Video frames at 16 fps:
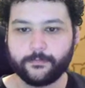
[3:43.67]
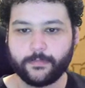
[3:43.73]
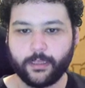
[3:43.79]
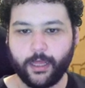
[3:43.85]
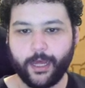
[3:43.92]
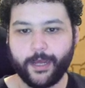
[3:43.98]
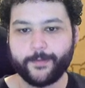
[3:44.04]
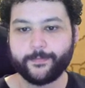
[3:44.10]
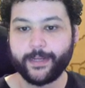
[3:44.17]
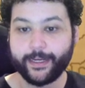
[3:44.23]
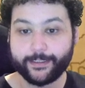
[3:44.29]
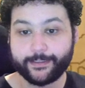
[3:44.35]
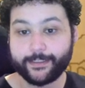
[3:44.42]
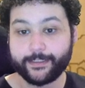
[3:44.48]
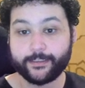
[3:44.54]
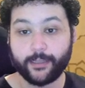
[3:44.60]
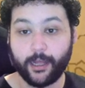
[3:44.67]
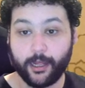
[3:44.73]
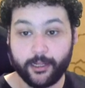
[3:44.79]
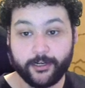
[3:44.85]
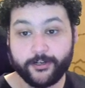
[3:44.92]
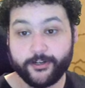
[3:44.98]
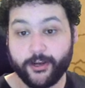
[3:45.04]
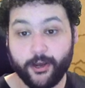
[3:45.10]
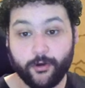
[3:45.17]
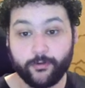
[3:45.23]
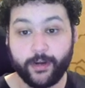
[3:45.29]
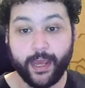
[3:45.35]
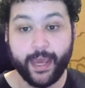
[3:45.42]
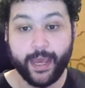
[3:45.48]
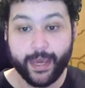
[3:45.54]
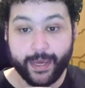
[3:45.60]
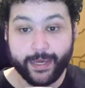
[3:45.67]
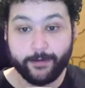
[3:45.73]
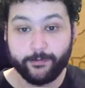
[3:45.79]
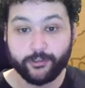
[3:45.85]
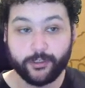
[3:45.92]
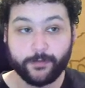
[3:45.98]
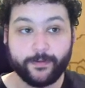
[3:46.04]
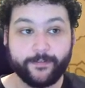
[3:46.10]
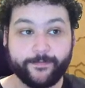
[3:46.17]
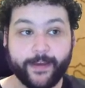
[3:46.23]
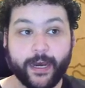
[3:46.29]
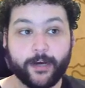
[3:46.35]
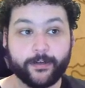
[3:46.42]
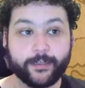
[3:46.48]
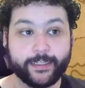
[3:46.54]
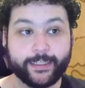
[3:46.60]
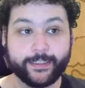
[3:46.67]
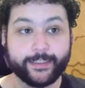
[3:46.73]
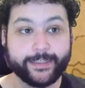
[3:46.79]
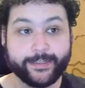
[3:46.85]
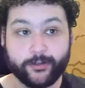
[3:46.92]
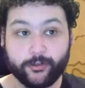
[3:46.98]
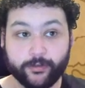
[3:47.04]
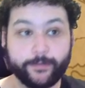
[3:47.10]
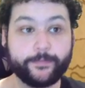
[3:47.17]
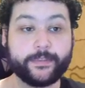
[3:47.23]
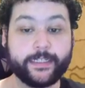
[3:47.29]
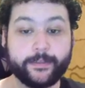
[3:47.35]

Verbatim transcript: Up next is Unknown A, which can be found in the Crimson